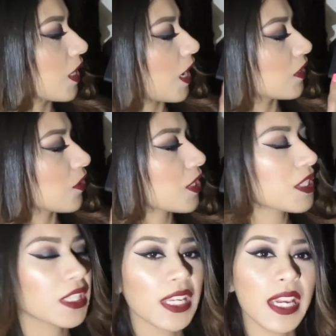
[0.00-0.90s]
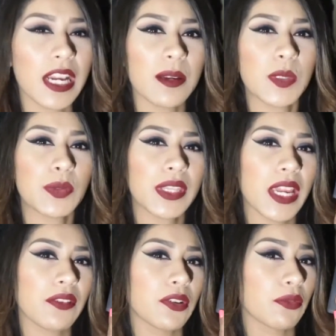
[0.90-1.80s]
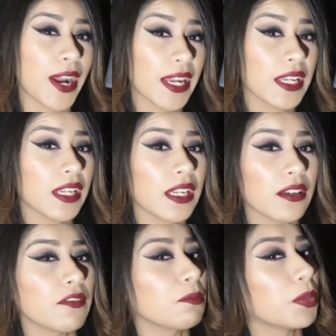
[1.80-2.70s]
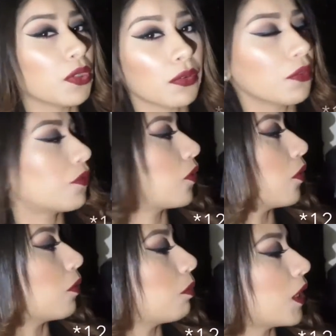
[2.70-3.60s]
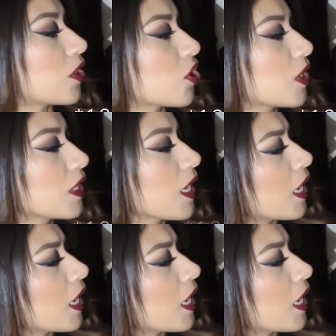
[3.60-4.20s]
as you can see, it comes with a variety of beautiful blushes.